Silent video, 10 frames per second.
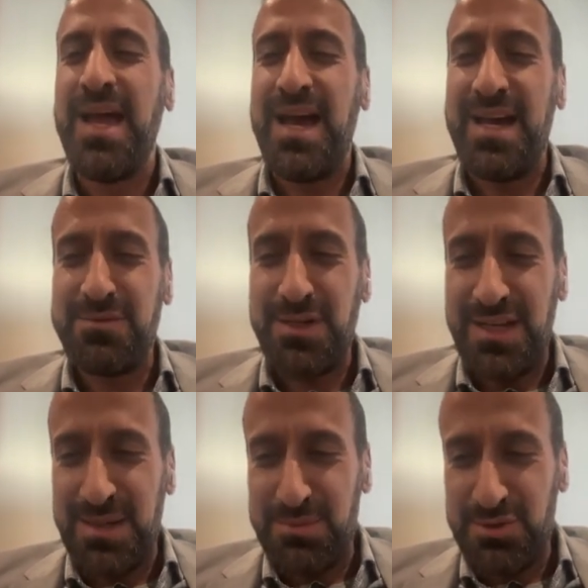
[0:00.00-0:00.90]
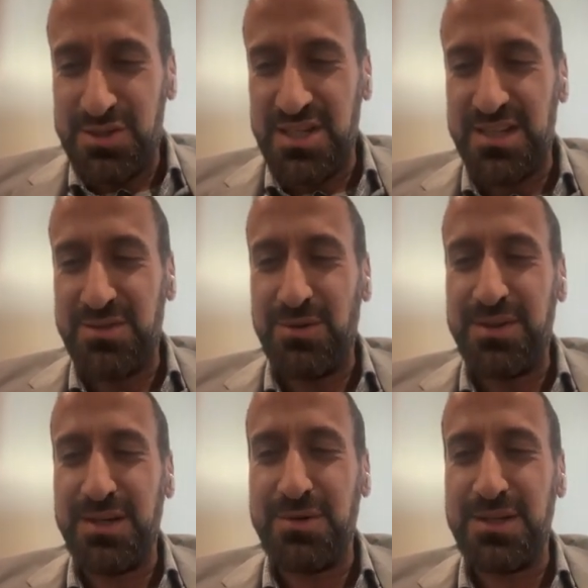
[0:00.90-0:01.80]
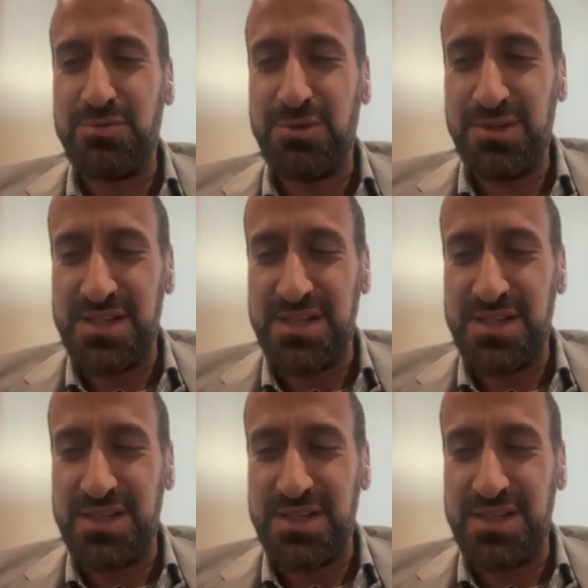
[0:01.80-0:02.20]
and really appreciate all the great work